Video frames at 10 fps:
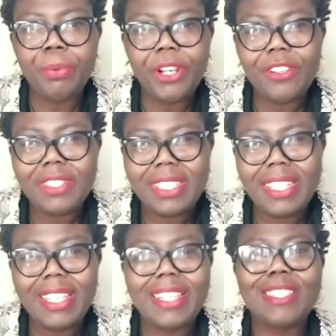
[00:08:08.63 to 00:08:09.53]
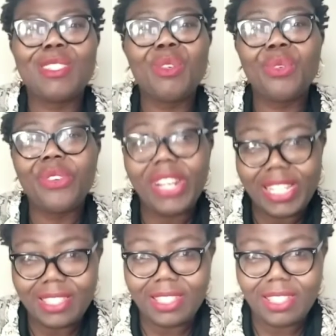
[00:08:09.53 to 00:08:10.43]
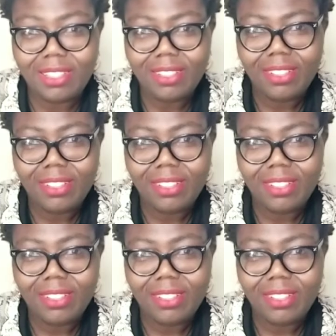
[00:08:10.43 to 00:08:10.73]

priority is to rest.